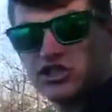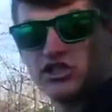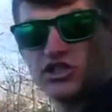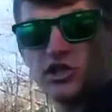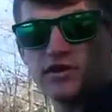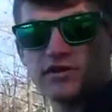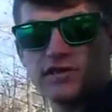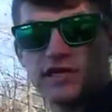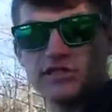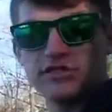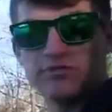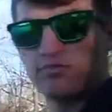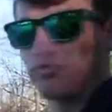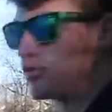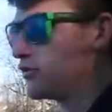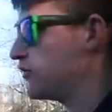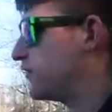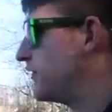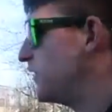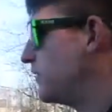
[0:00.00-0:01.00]
just shows, I just
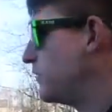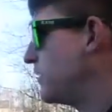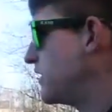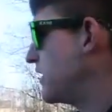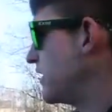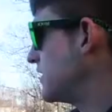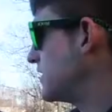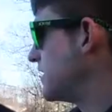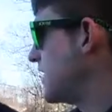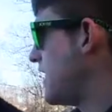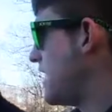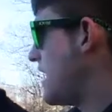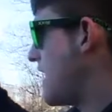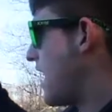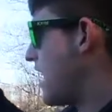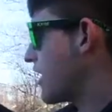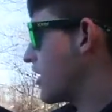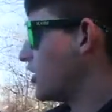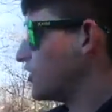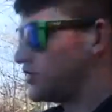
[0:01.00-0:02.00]
proved it, because
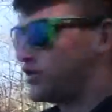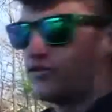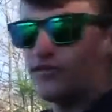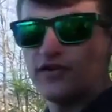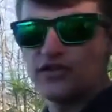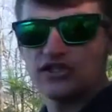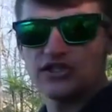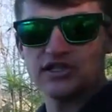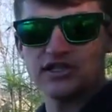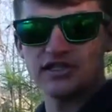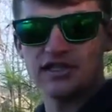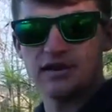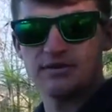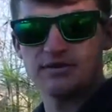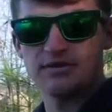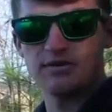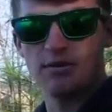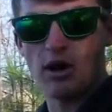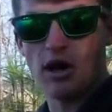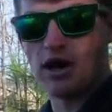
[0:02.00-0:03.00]
I caught two fish in the same
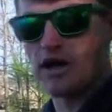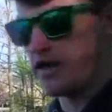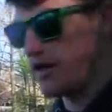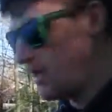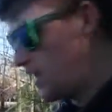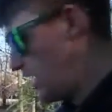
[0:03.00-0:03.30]
spot.